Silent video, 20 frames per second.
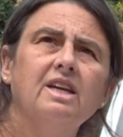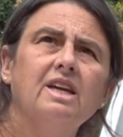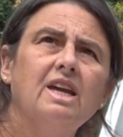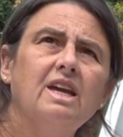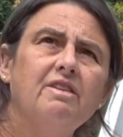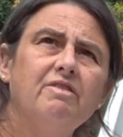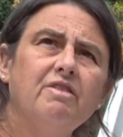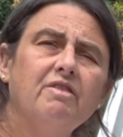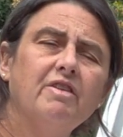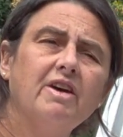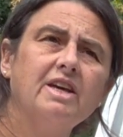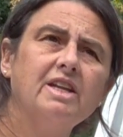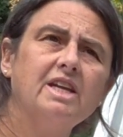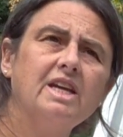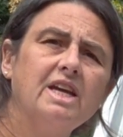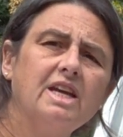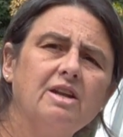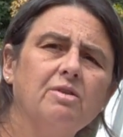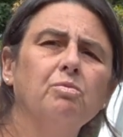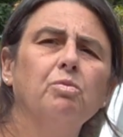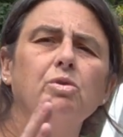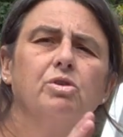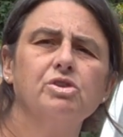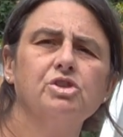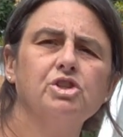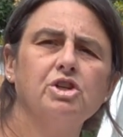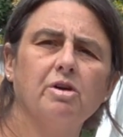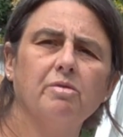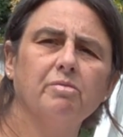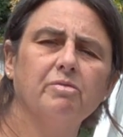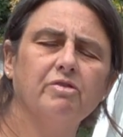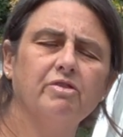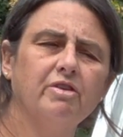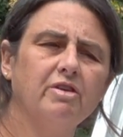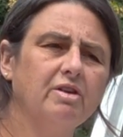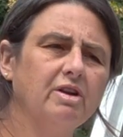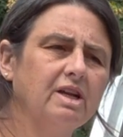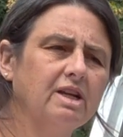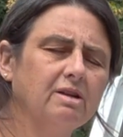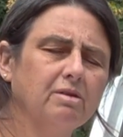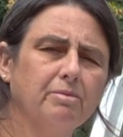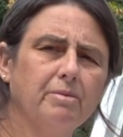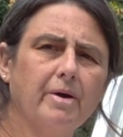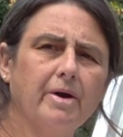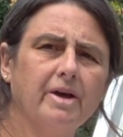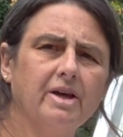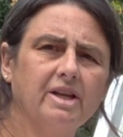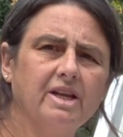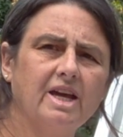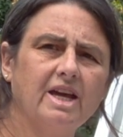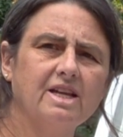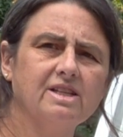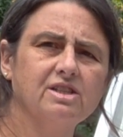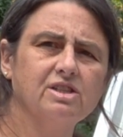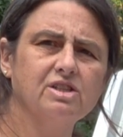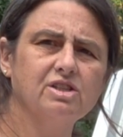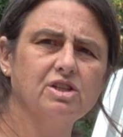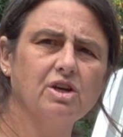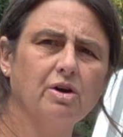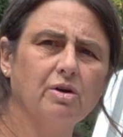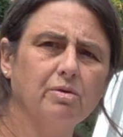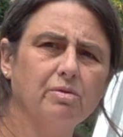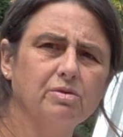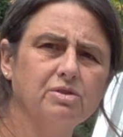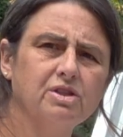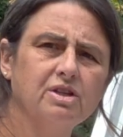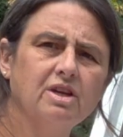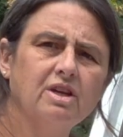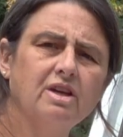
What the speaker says: if you've had it in one shop for a little while and it hasn't sold,